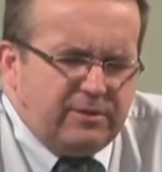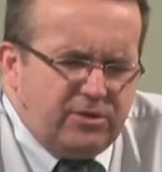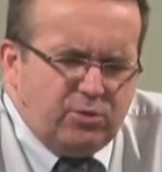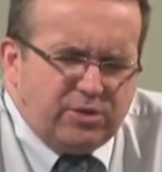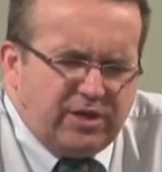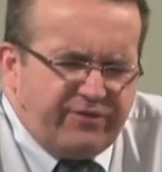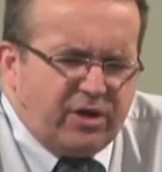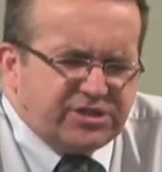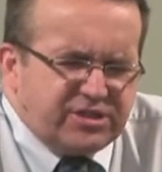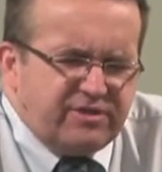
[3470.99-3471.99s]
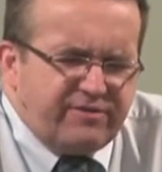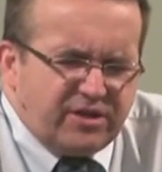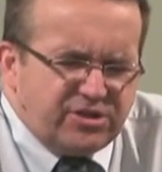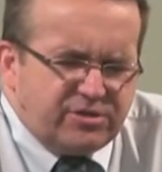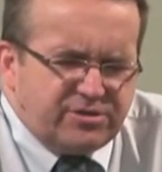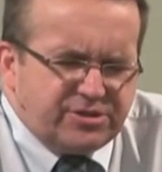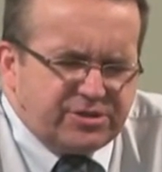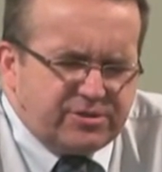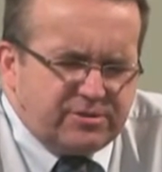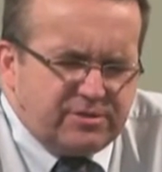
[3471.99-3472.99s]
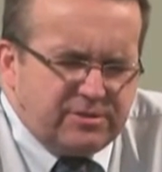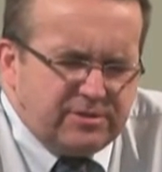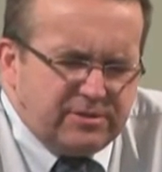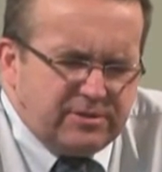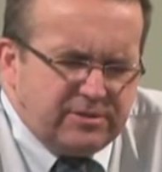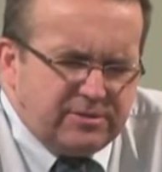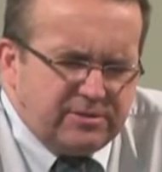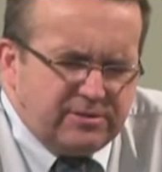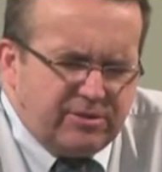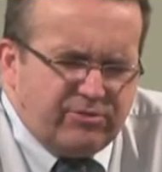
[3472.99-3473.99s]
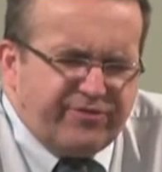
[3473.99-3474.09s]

you would give us convictions that